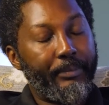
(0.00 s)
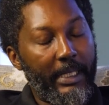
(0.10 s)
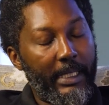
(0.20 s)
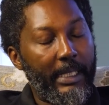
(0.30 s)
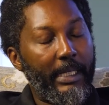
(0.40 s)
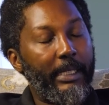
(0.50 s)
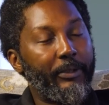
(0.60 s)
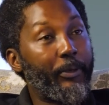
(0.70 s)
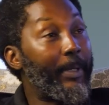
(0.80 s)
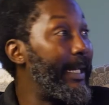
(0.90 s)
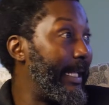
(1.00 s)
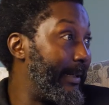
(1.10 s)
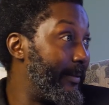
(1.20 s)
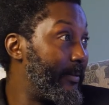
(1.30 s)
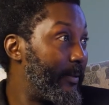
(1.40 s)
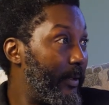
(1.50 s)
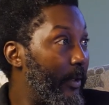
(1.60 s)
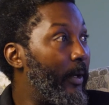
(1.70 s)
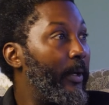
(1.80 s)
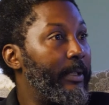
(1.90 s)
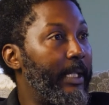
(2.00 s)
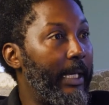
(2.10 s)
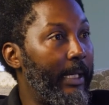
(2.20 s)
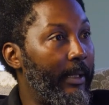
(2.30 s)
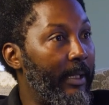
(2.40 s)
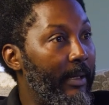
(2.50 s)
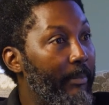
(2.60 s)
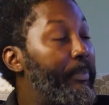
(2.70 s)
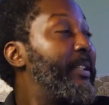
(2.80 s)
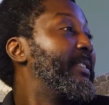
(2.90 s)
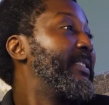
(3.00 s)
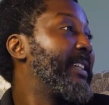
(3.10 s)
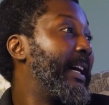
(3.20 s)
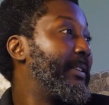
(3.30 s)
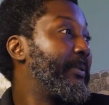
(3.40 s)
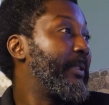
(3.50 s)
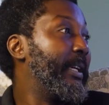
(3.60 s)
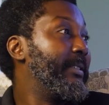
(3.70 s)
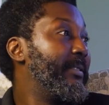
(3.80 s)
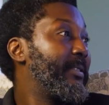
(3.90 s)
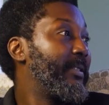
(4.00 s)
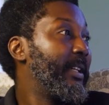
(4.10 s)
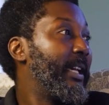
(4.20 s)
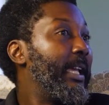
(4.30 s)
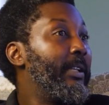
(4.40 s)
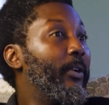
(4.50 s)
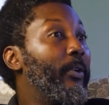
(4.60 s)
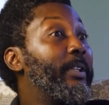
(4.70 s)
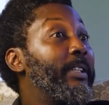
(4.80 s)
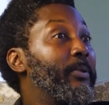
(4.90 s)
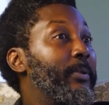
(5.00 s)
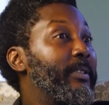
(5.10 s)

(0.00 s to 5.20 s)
of training on the business side of things in order to